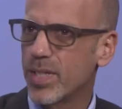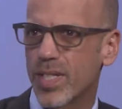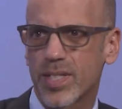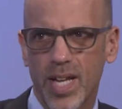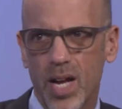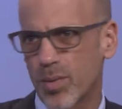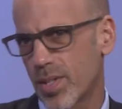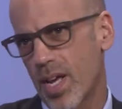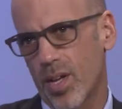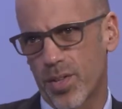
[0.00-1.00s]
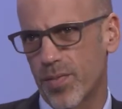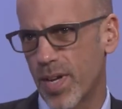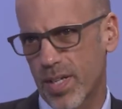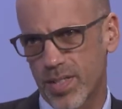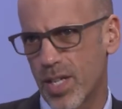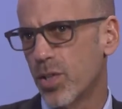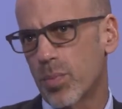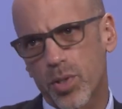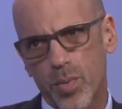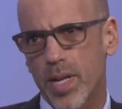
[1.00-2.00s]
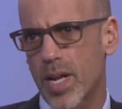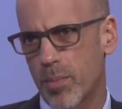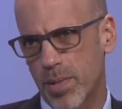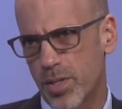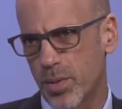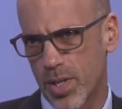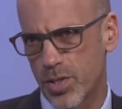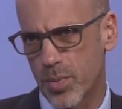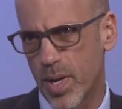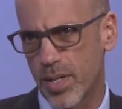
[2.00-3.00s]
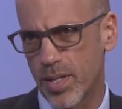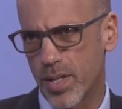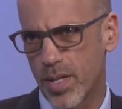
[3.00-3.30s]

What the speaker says: discount the health effects and you'll regret how many donuts you ate.